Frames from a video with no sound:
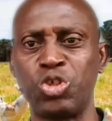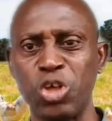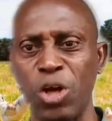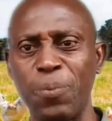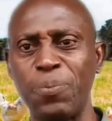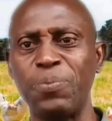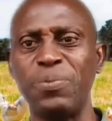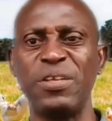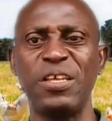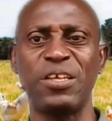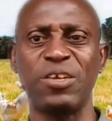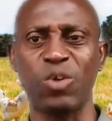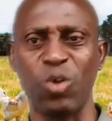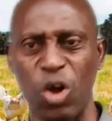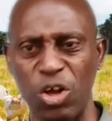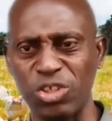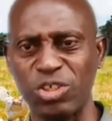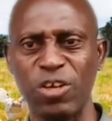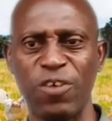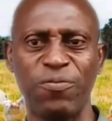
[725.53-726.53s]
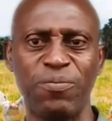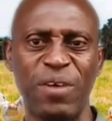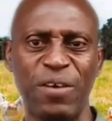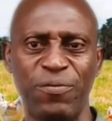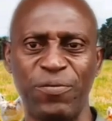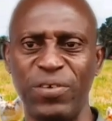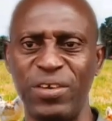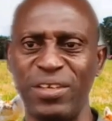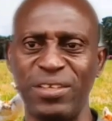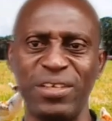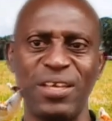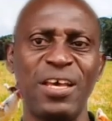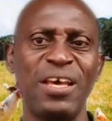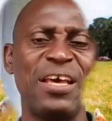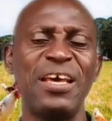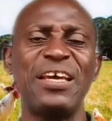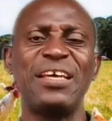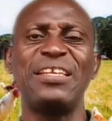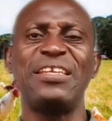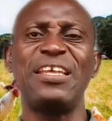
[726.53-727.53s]
drop the cost of my feed.
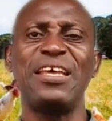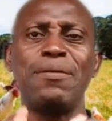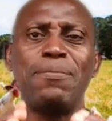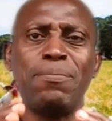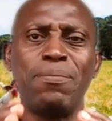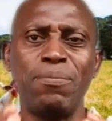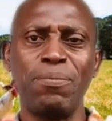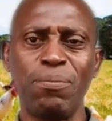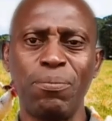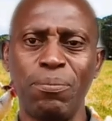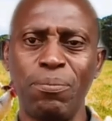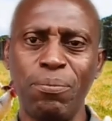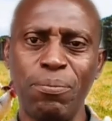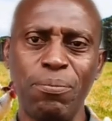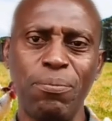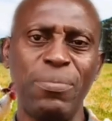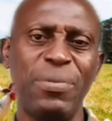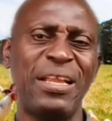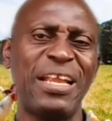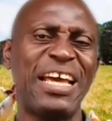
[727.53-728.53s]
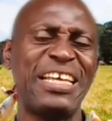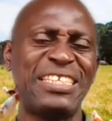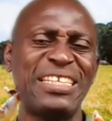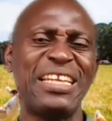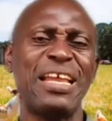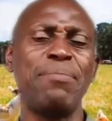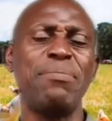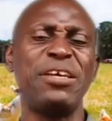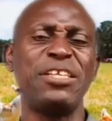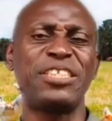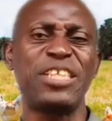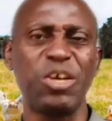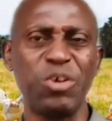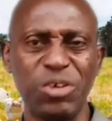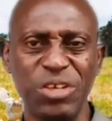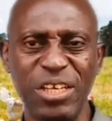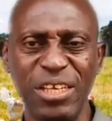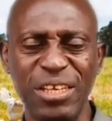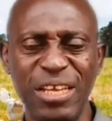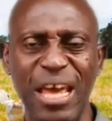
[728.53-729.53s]
The lysine and
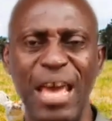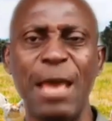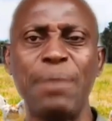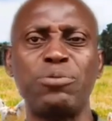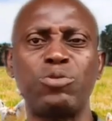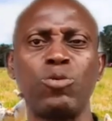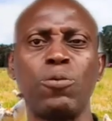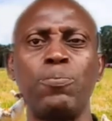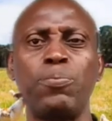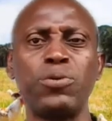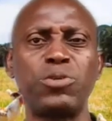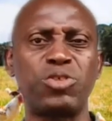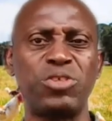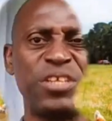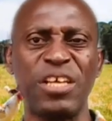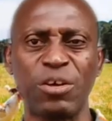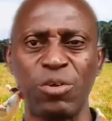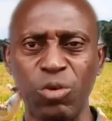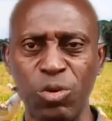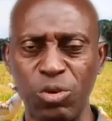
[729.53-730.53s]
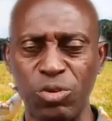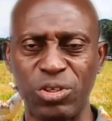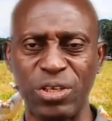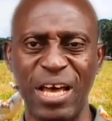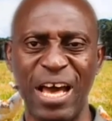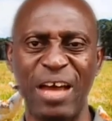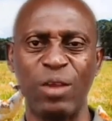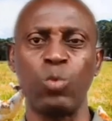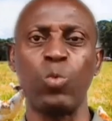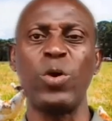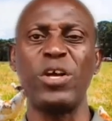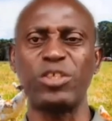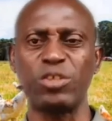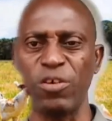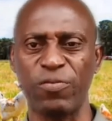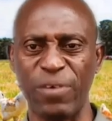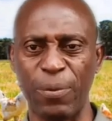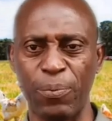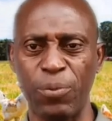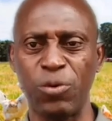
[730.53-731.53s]
methionine helps to boost the growth and
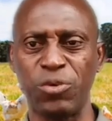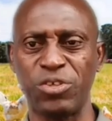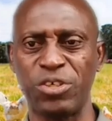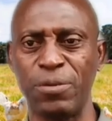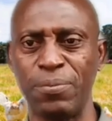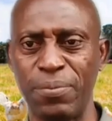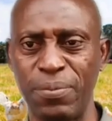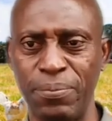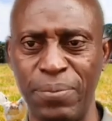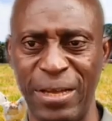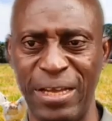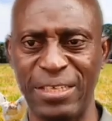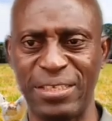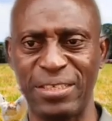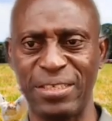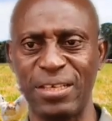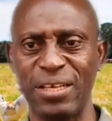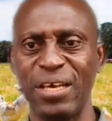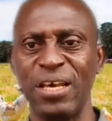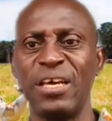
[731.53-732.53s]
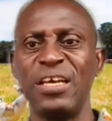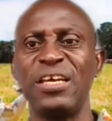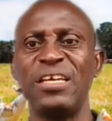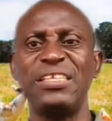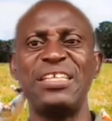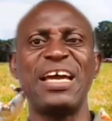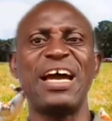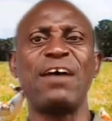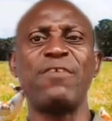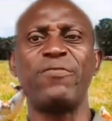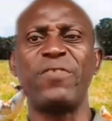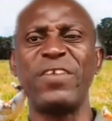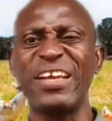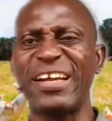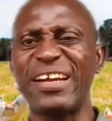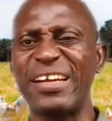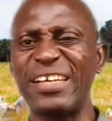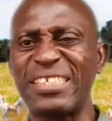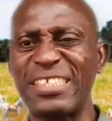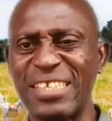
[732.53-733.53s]
weight of your poultry birds. They are very
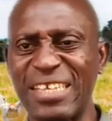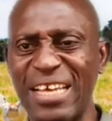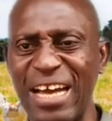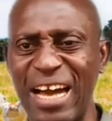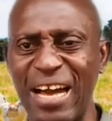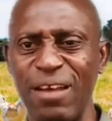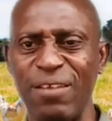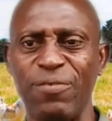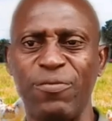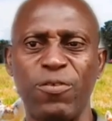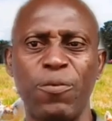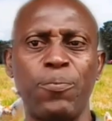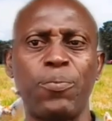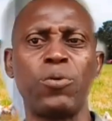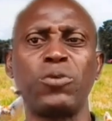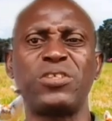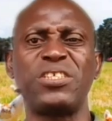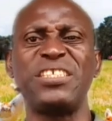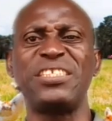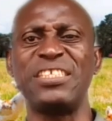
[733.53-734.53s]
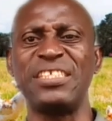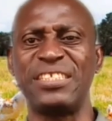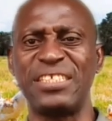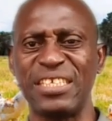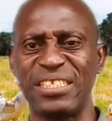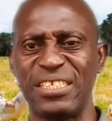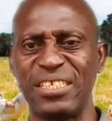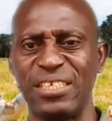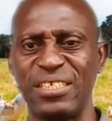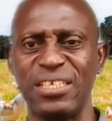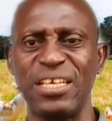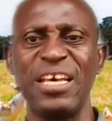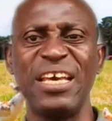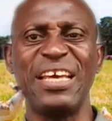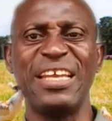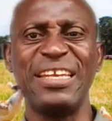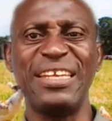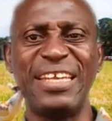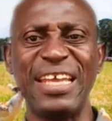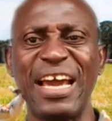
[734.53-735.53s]
critical for protein synthesis.
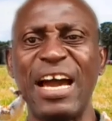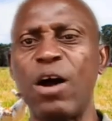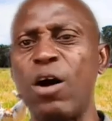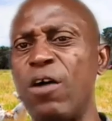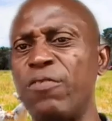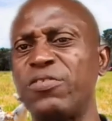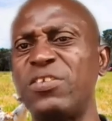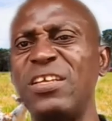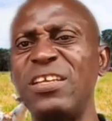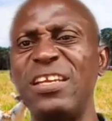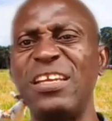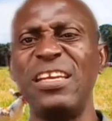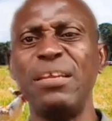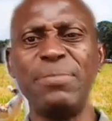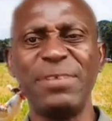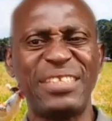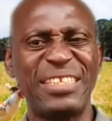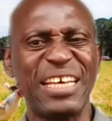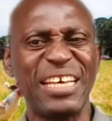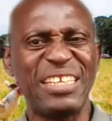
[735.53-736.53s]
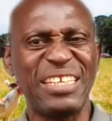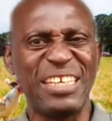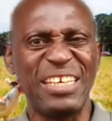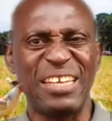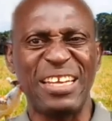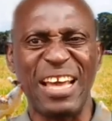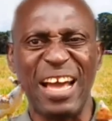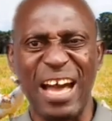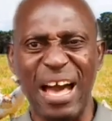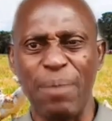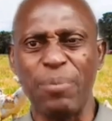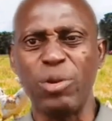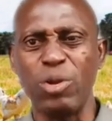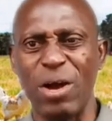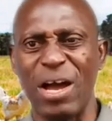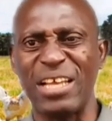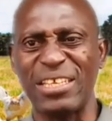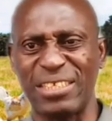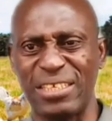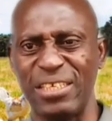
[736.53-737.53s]
They are often limited in
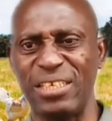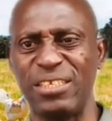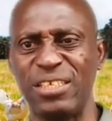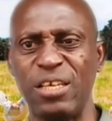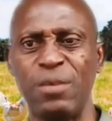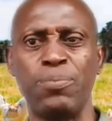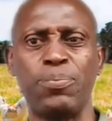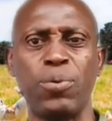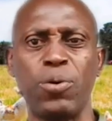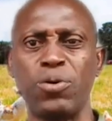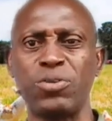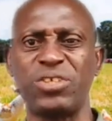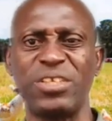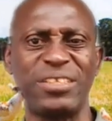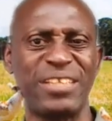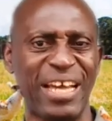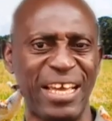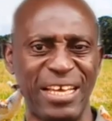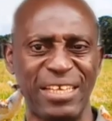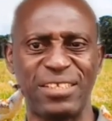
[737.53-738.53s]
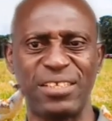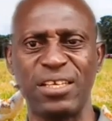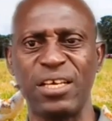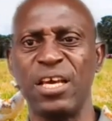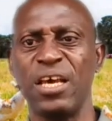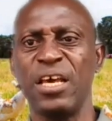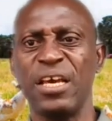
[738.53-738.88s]
amino acid in poultry diet.